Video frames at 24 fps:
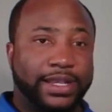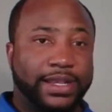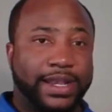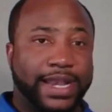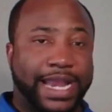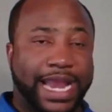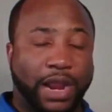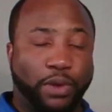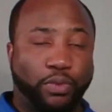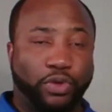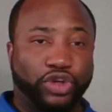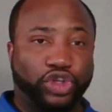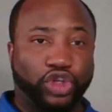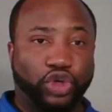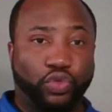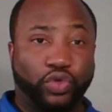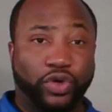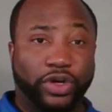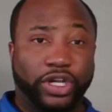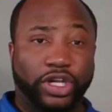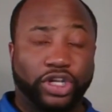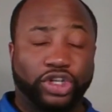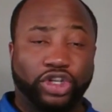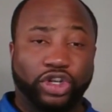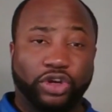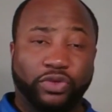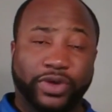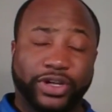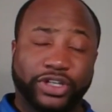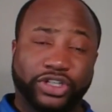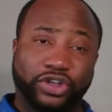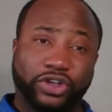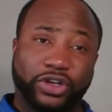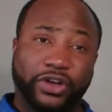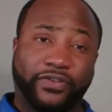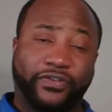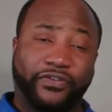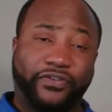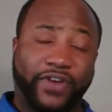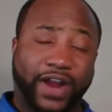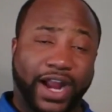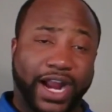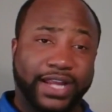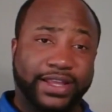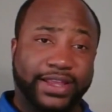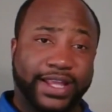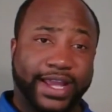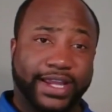Now, what you want to do as you
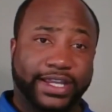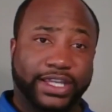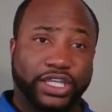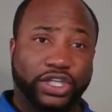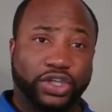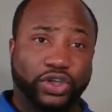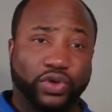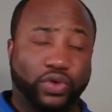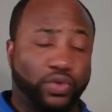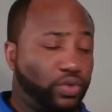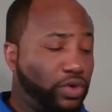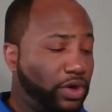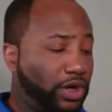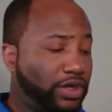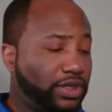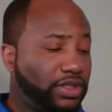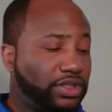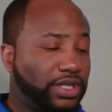define that keyword,